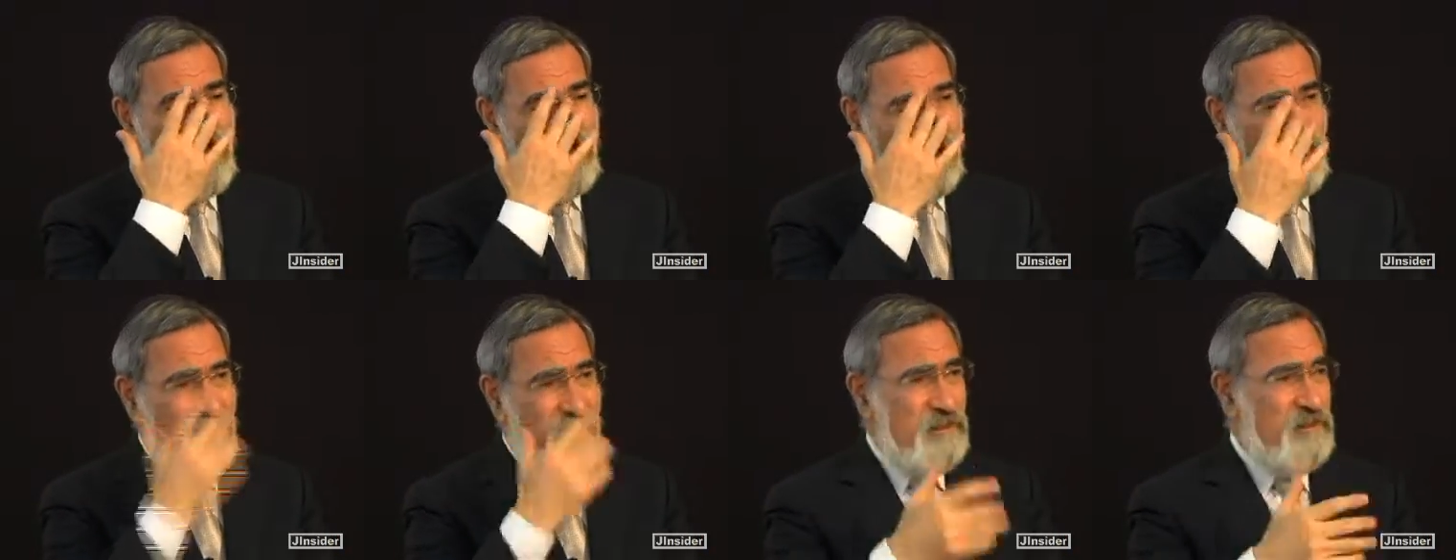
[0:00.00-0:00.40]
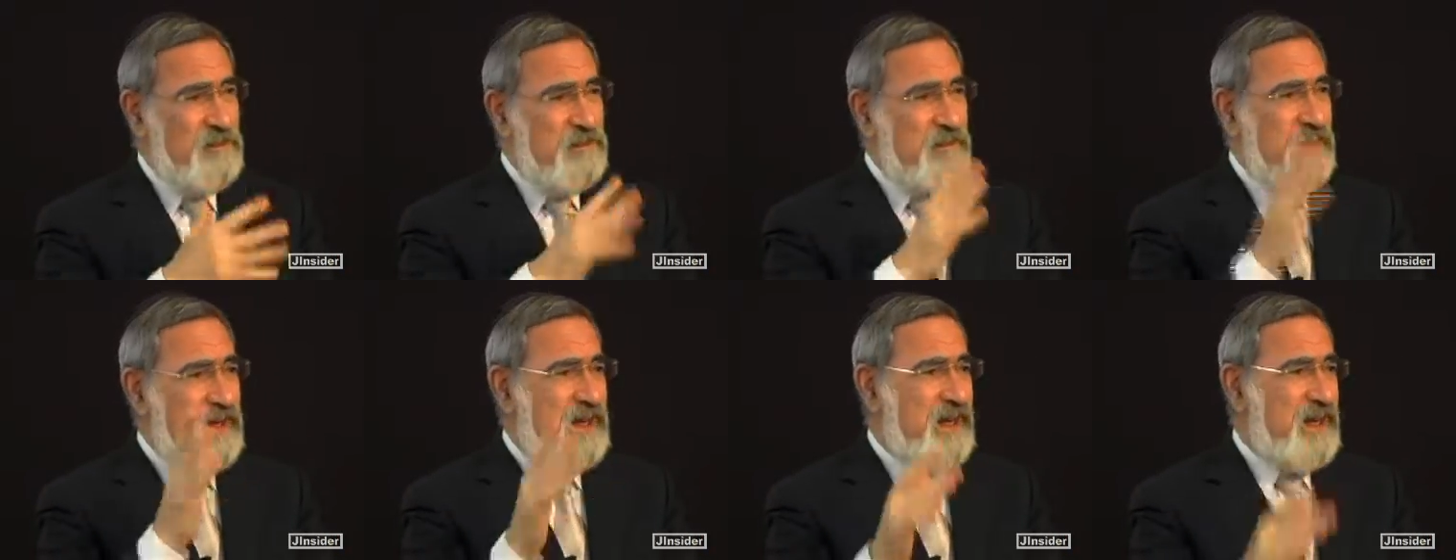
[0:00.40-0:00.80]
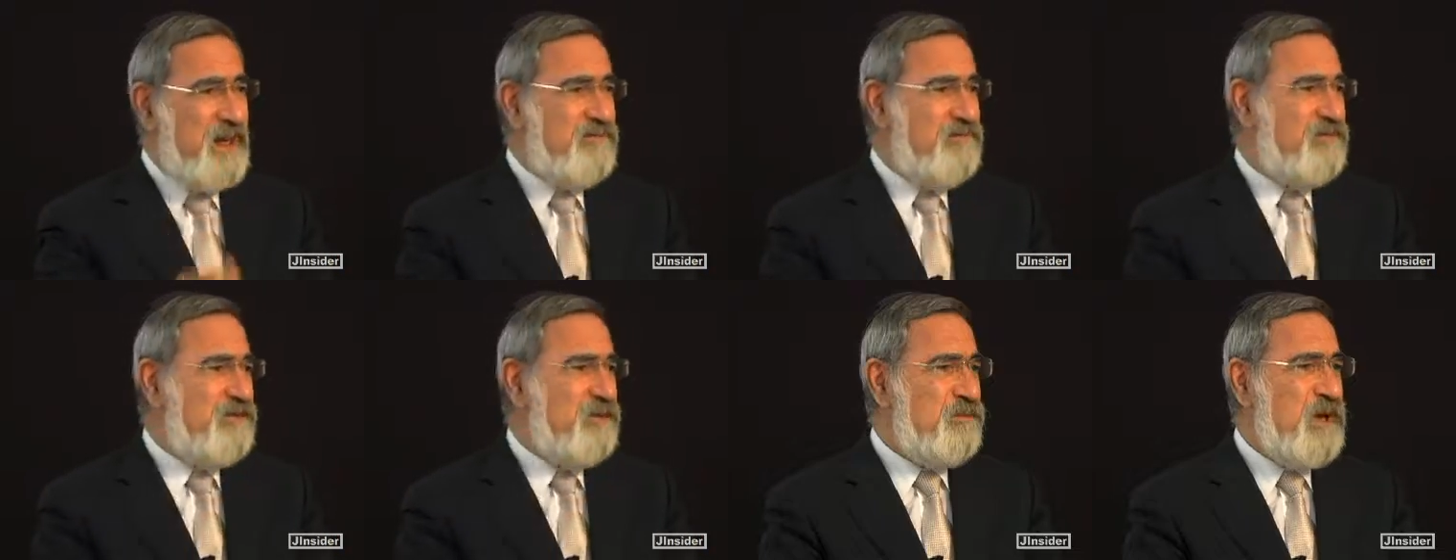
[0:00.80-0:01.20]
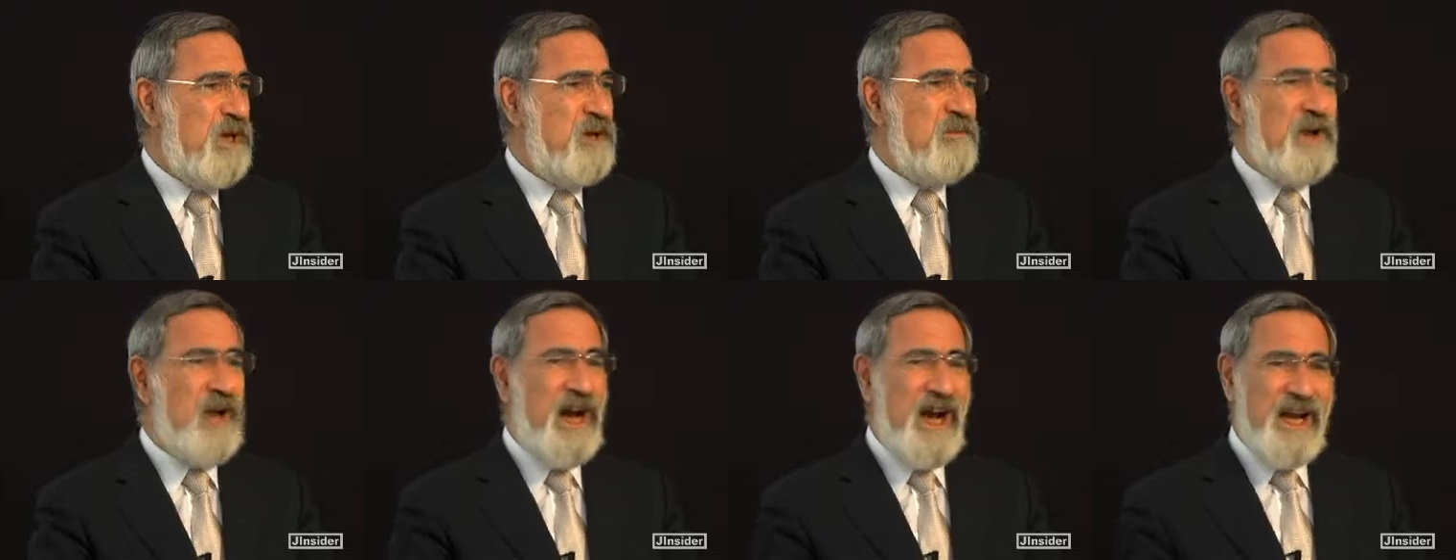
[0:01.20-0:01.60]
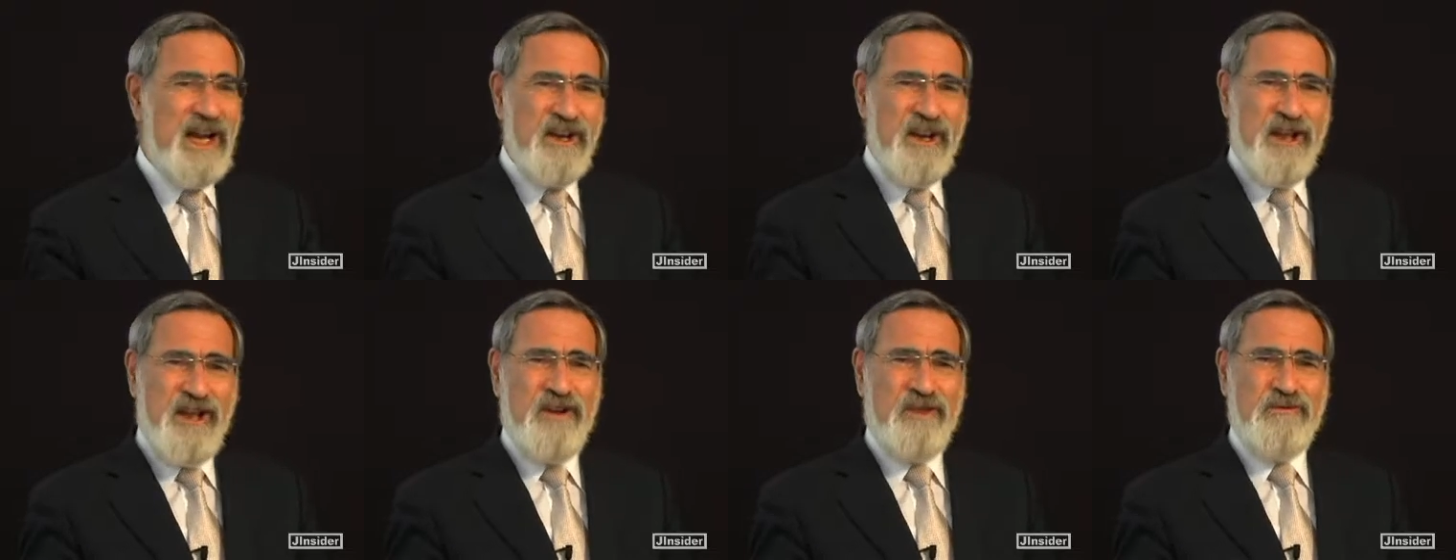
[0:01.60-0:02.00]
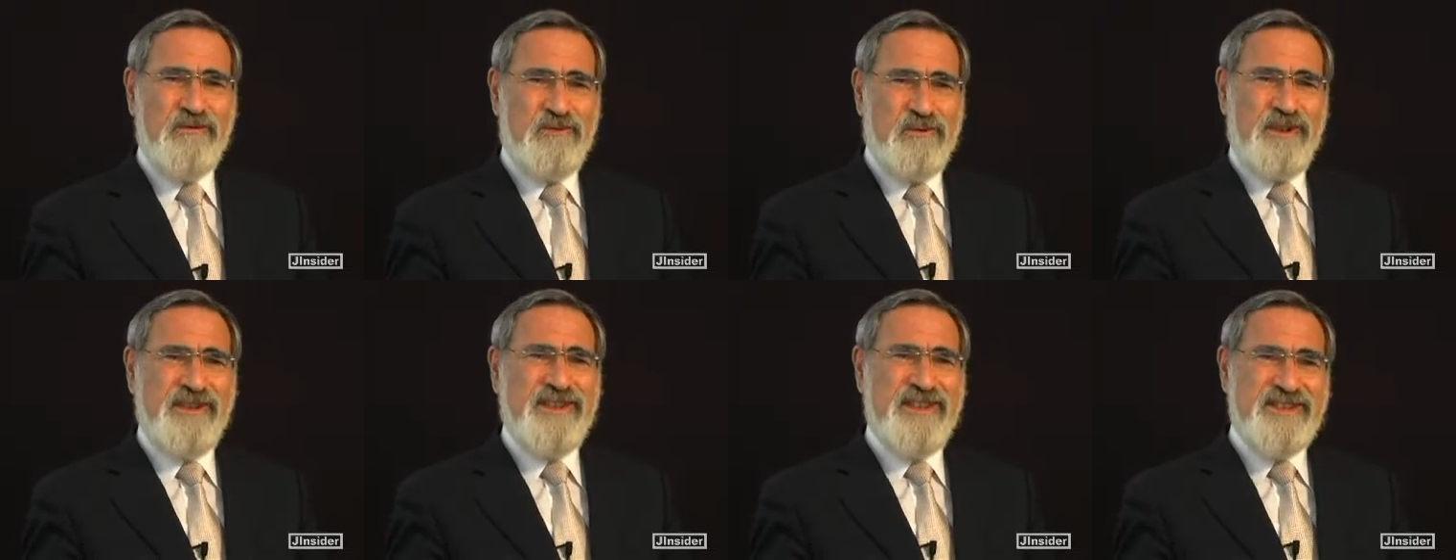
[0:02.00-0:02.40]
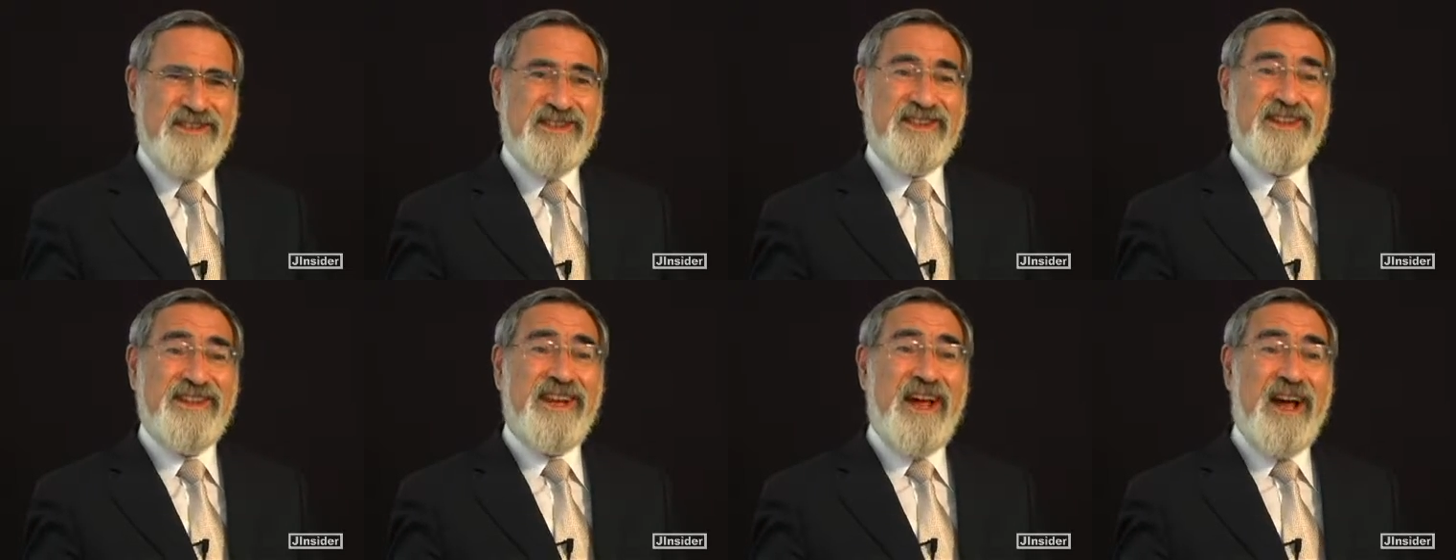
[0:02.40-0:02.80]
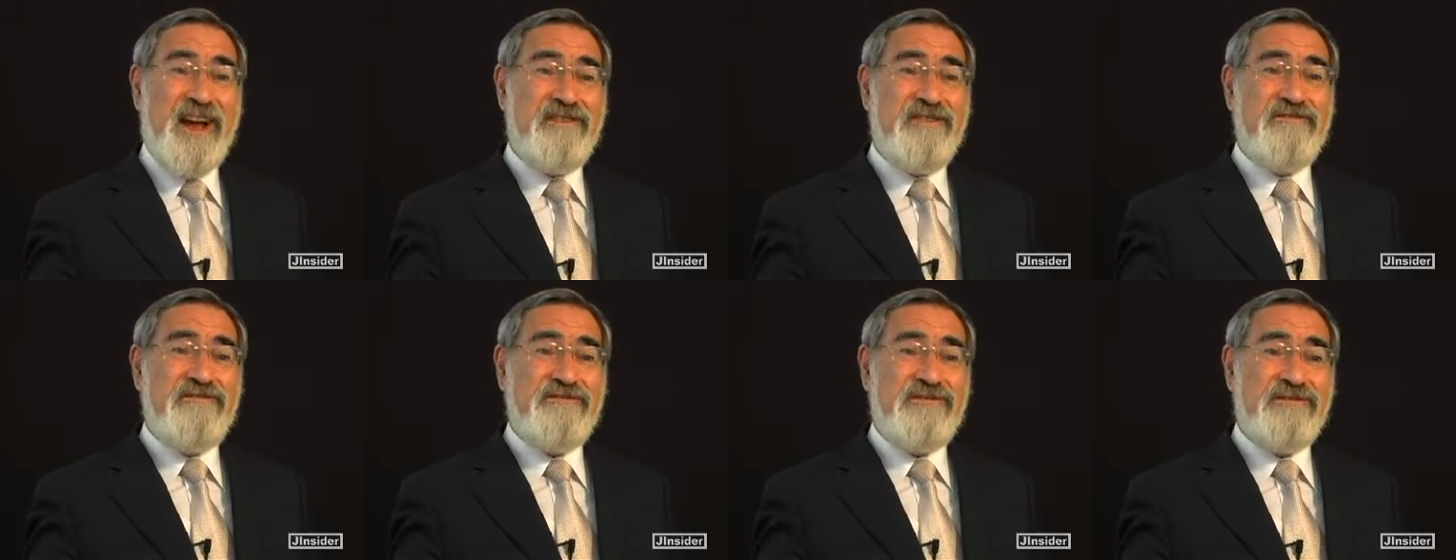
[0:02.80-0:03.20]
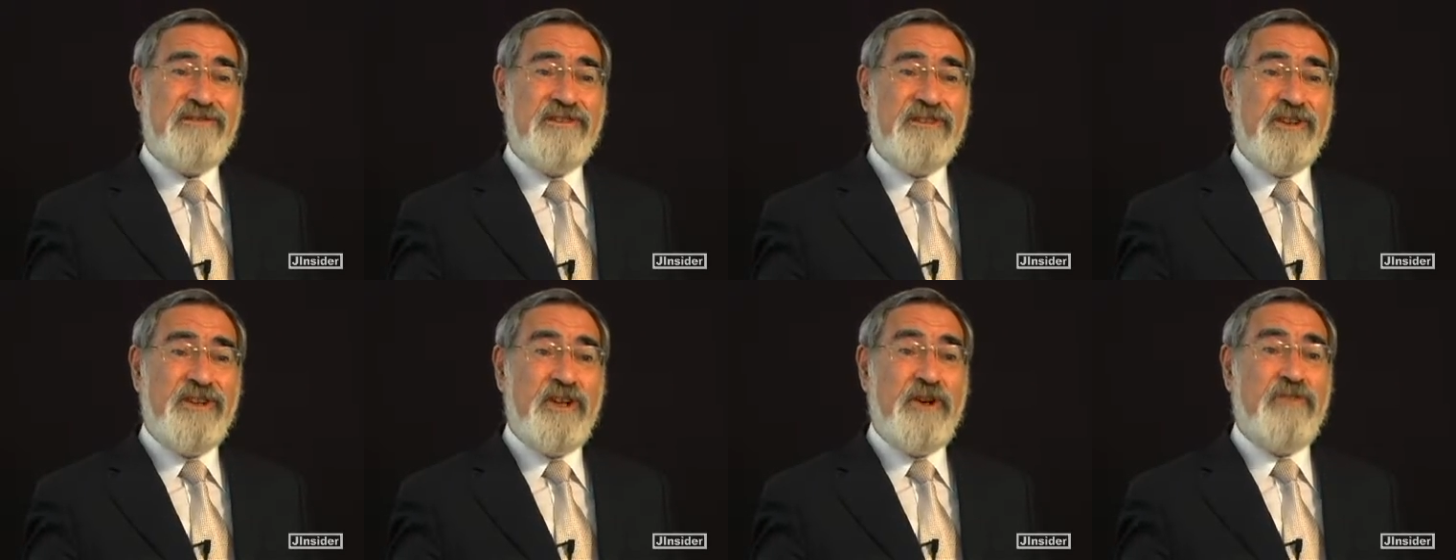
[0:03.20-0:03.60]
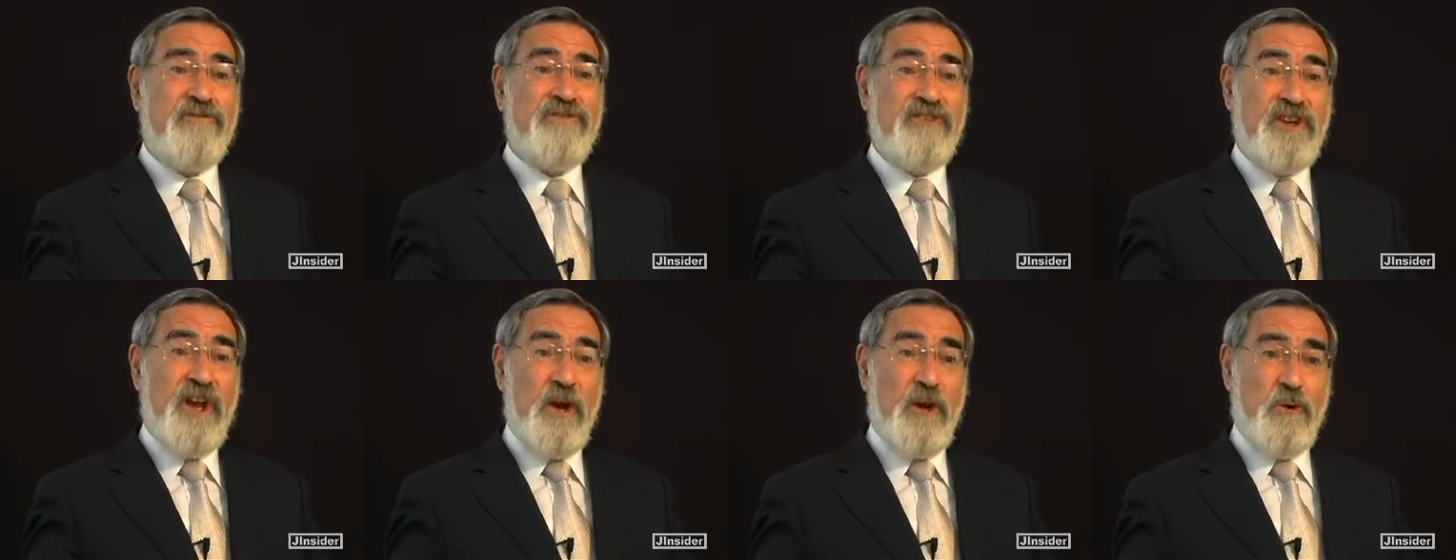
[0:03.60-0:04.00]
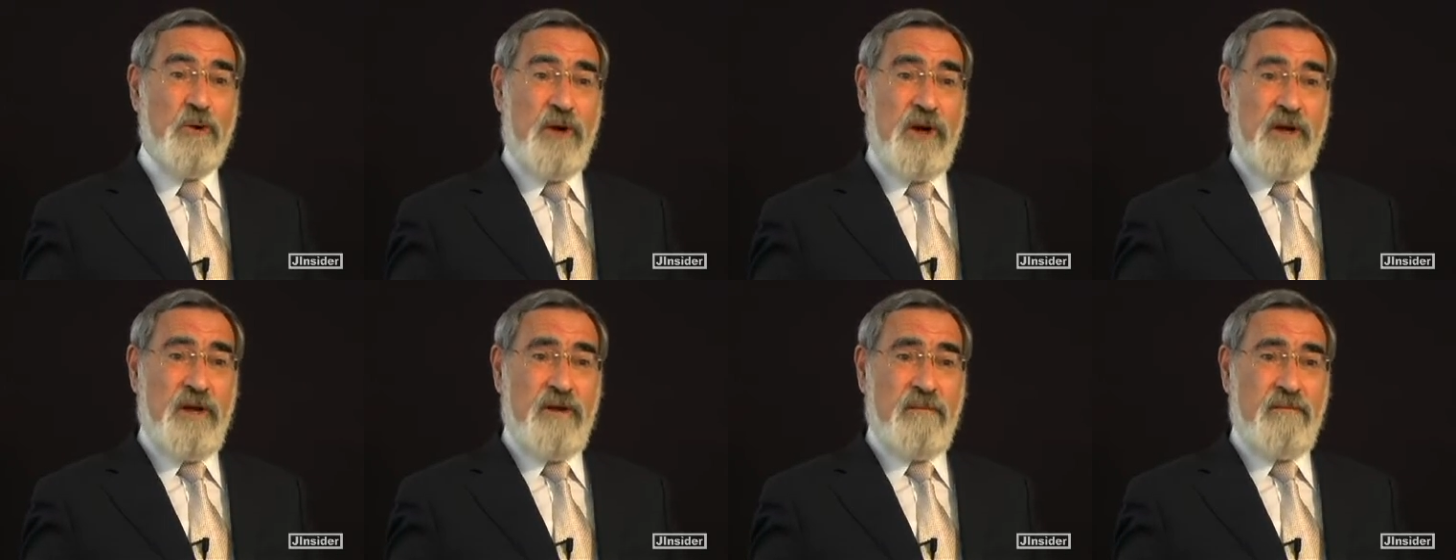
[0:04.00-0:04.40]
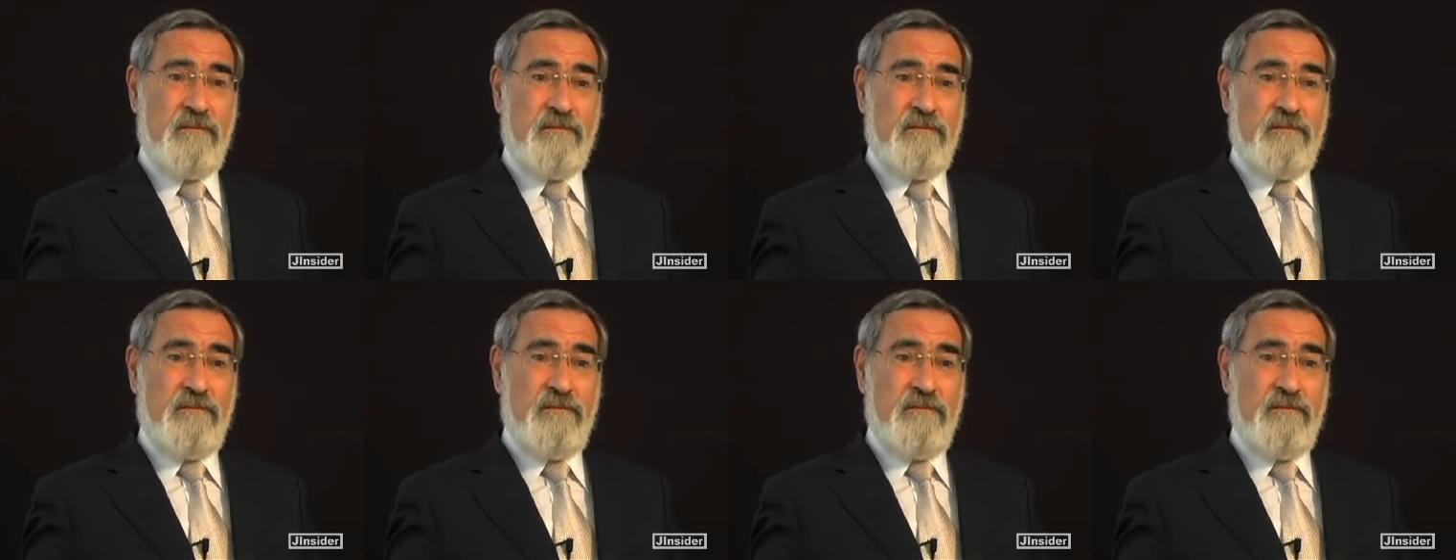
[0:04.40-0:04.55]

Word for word: Um, and from him, I learned what is the life of Torah.